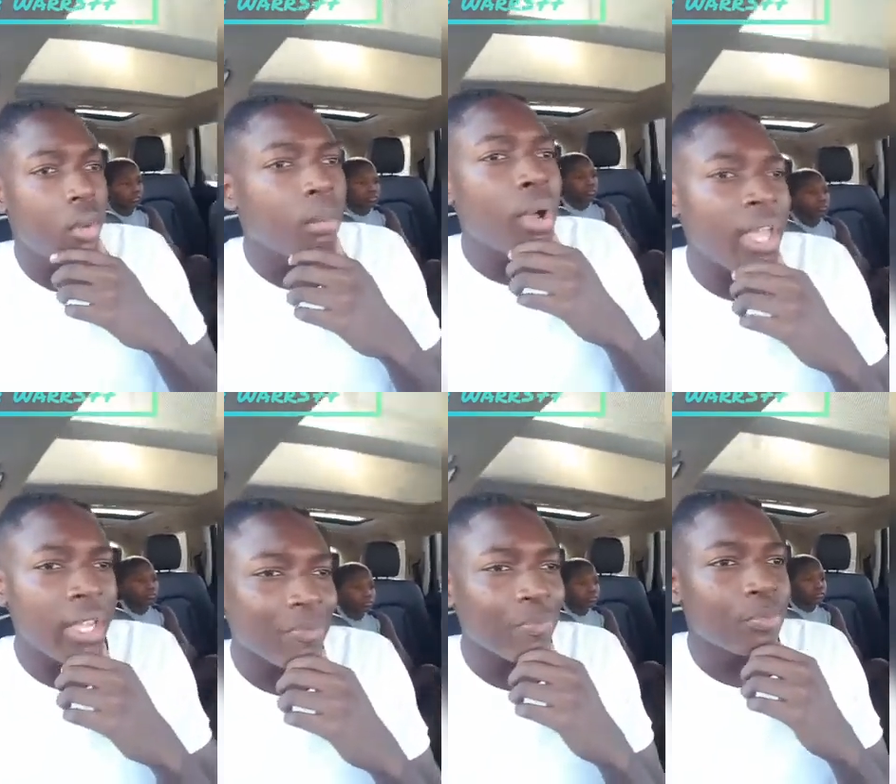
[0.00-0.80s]

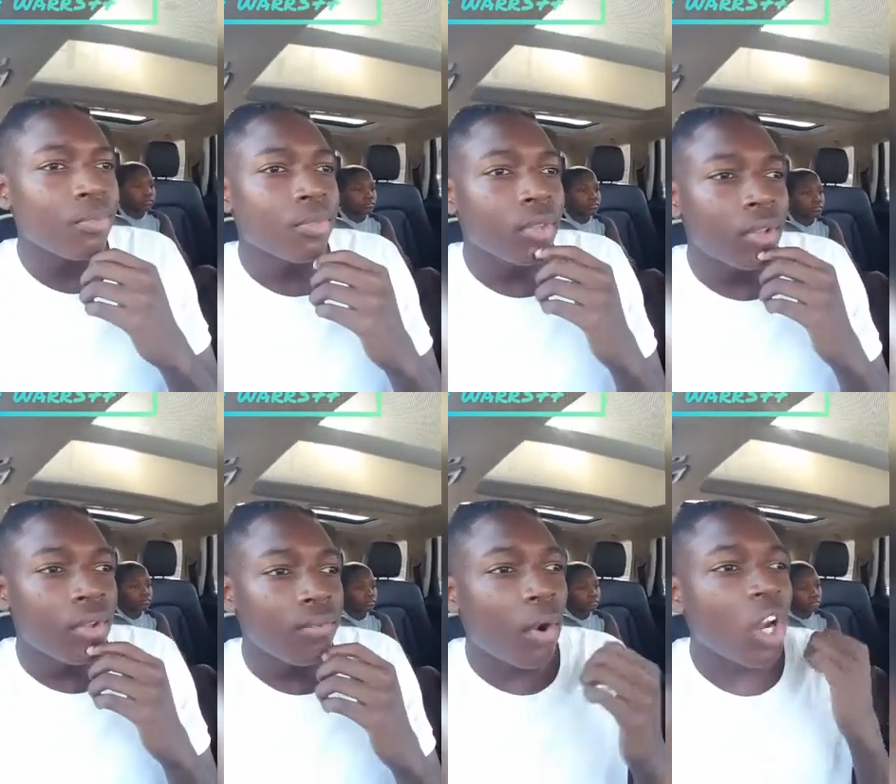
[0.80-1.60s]
But
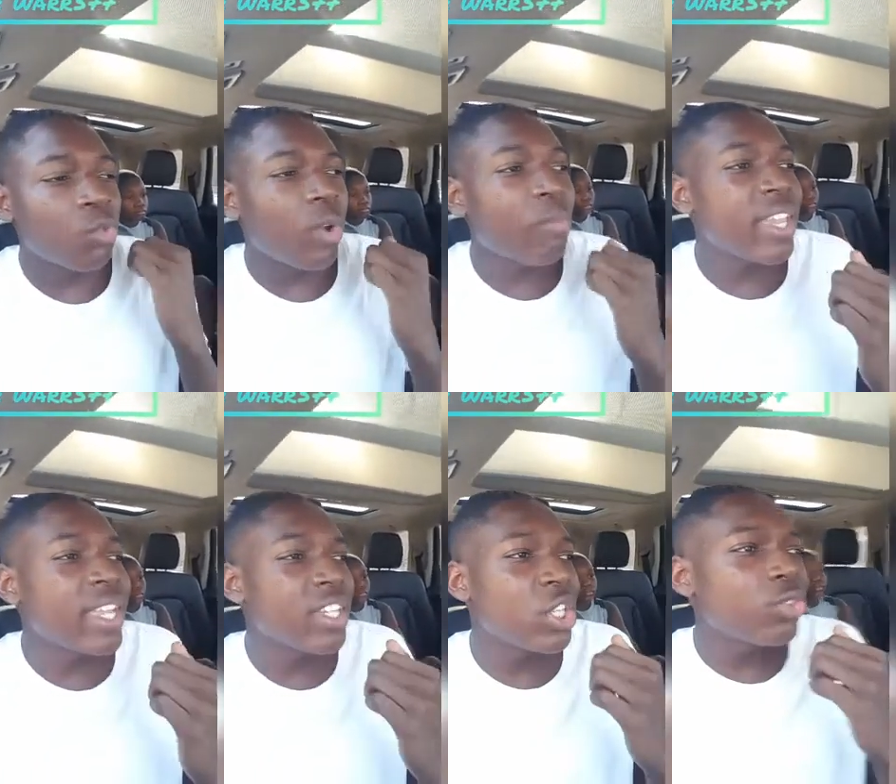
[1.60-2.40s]
as far as with
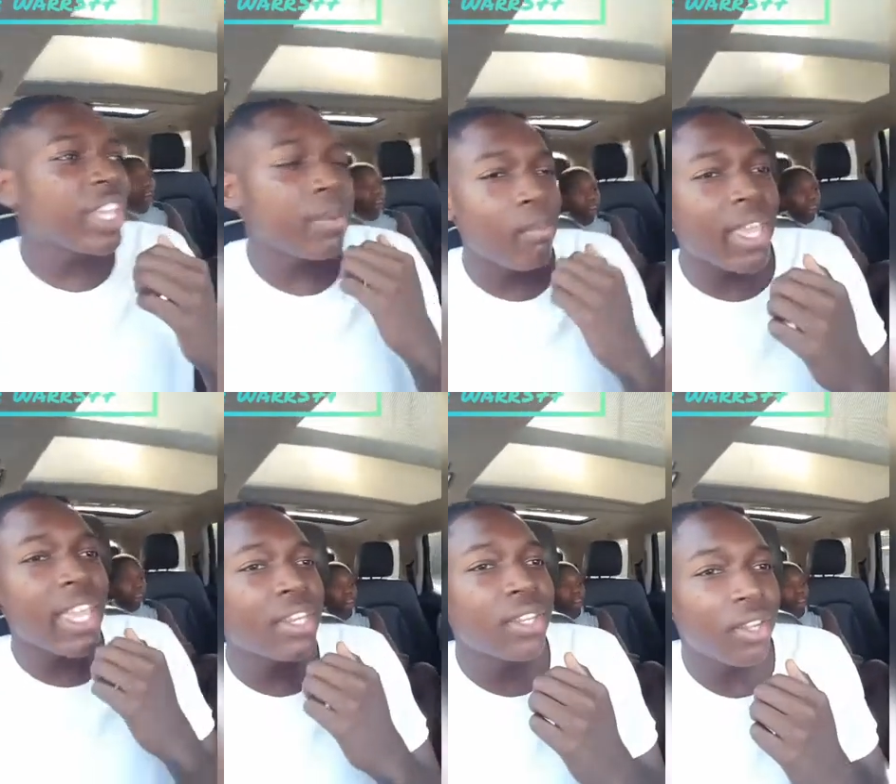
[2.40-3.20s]
Ben, do you think
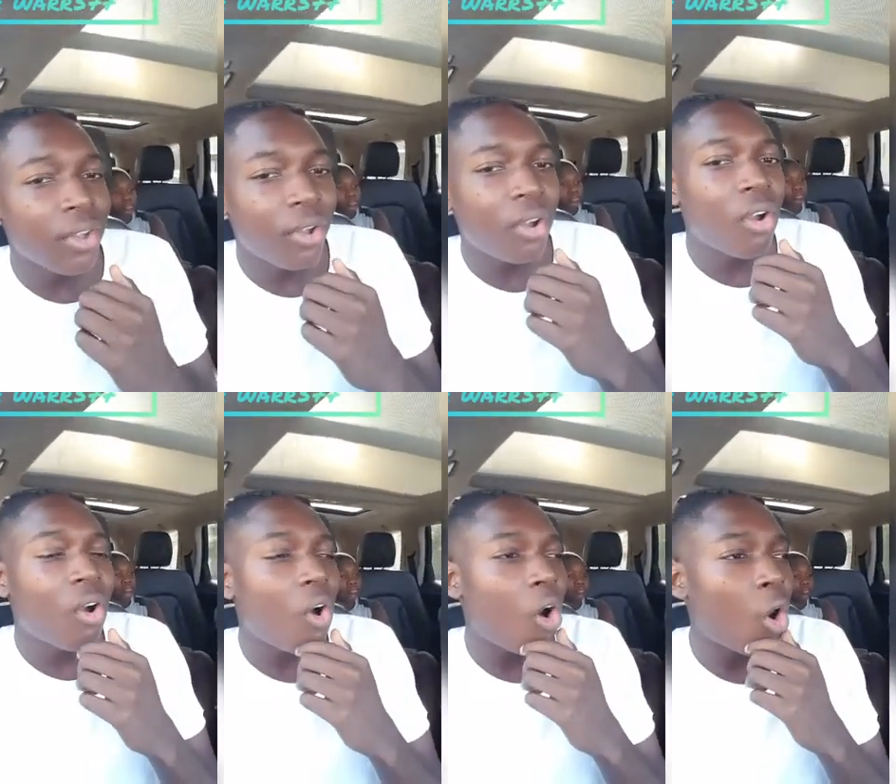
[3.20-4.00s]
men
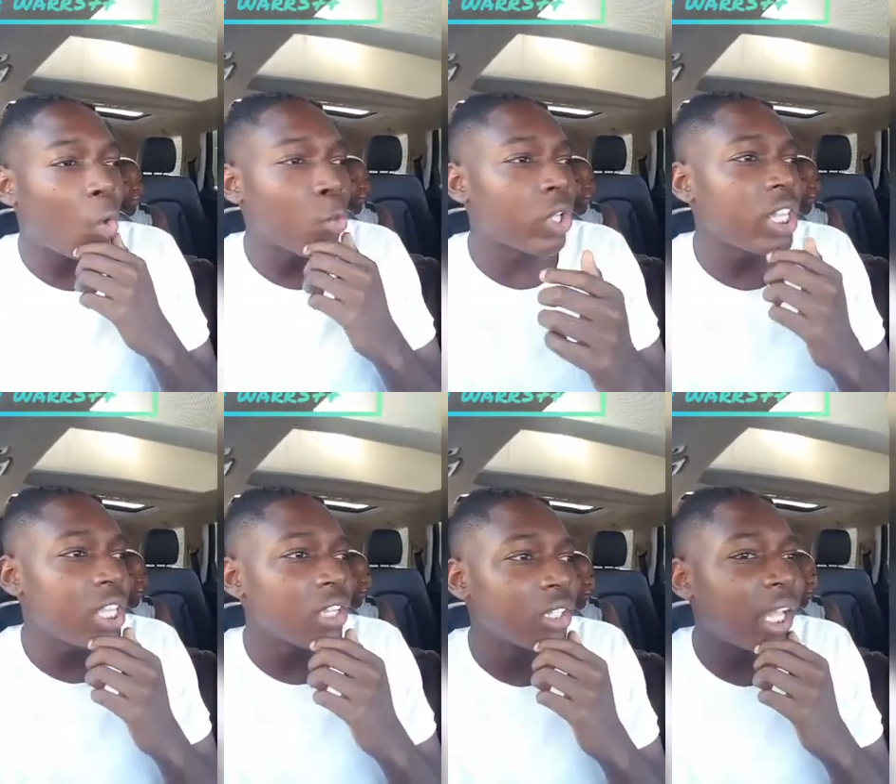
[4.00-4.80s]
are
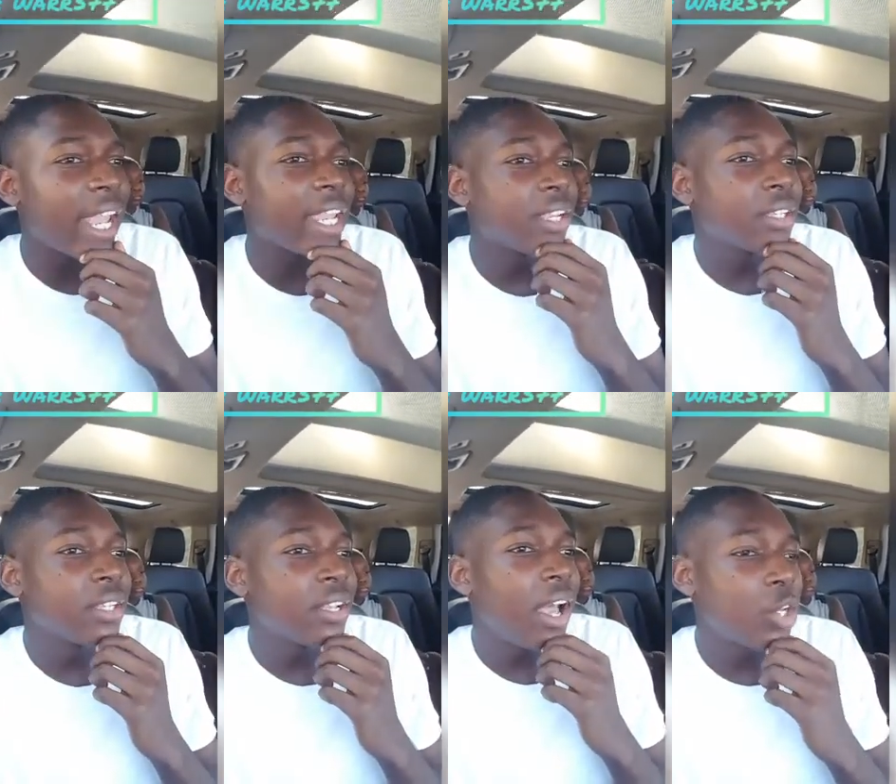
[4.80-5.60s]
really like
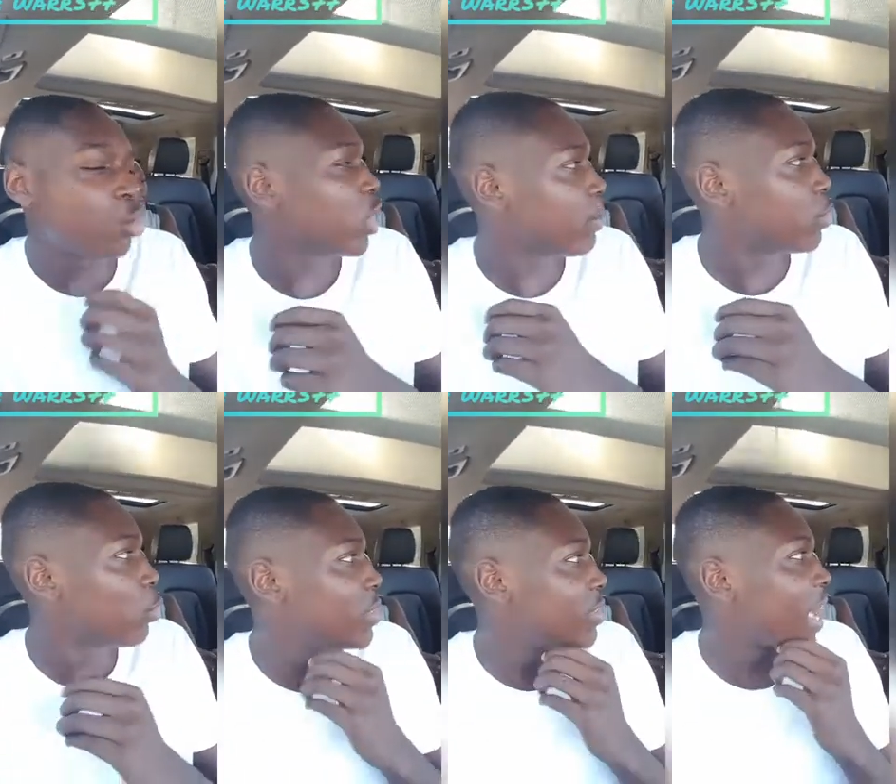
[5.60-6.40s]
a trip
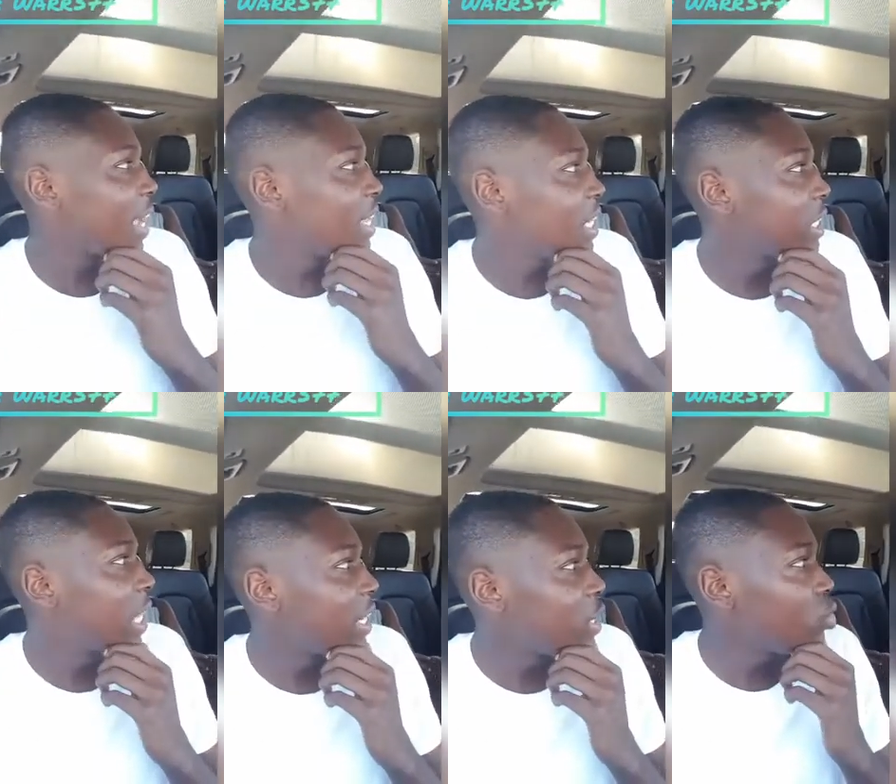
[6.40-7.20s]
to society?
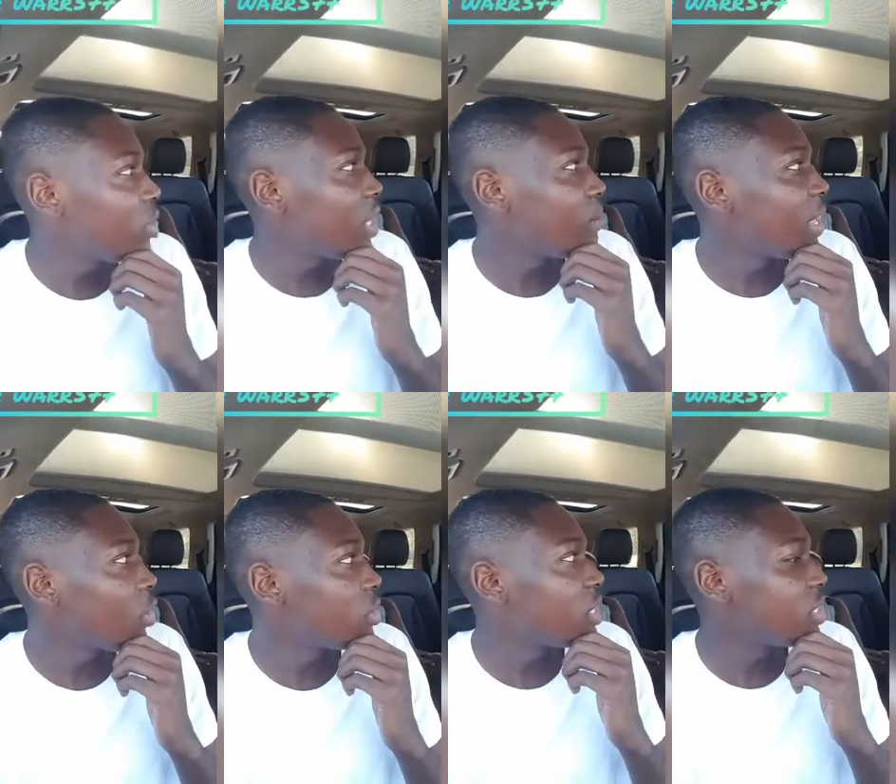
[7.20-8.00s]
Like, do you think men
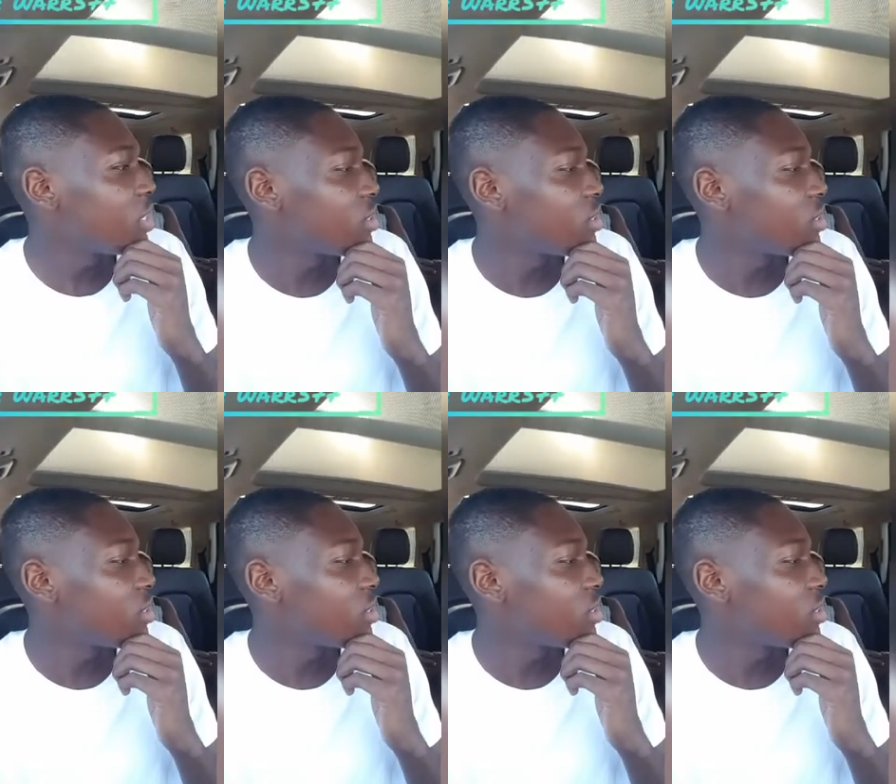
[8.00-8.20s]
are just